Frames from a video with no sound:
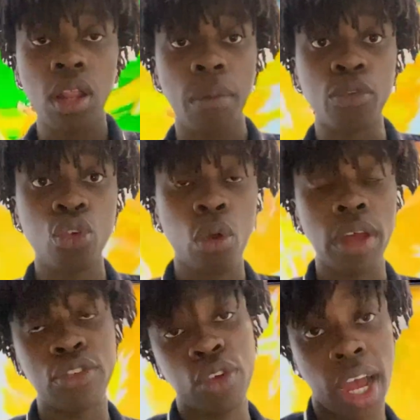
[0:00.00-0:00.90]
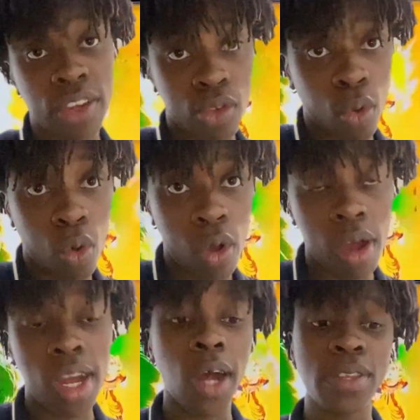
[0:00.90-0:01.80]
I'm sure as you guys saw,
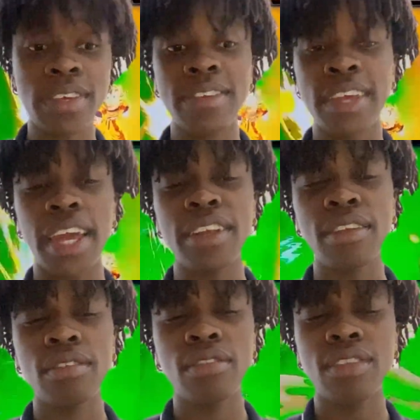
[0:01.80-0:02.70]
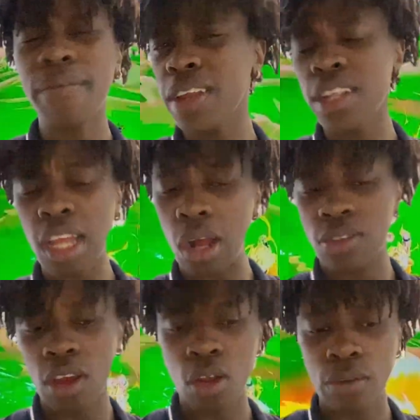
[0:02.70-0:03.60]
counters can definitely
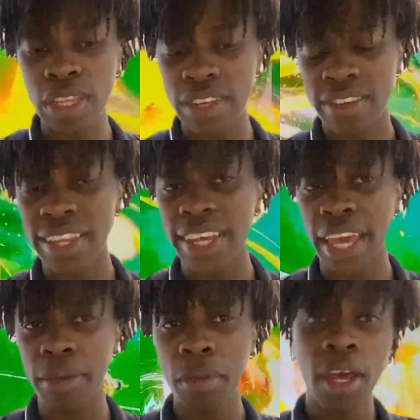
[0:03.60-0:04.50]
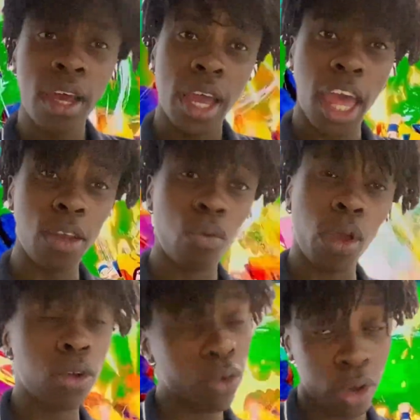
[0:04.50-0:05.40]
counter a lot of things in the game, and
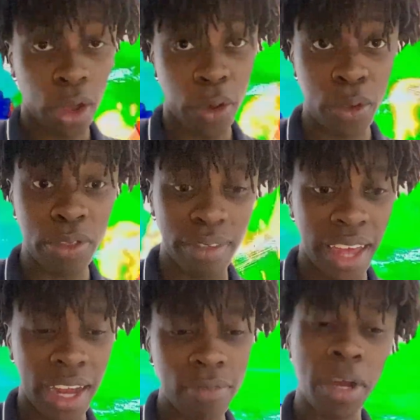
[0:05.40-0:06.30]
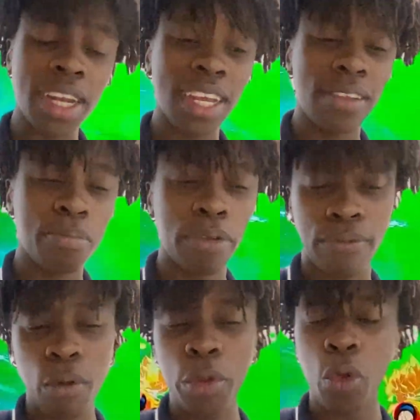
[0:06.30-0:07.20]
we're also gonna go into that. But
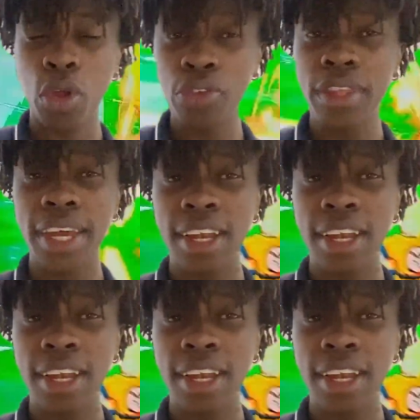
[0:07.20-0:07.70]
before we go into that,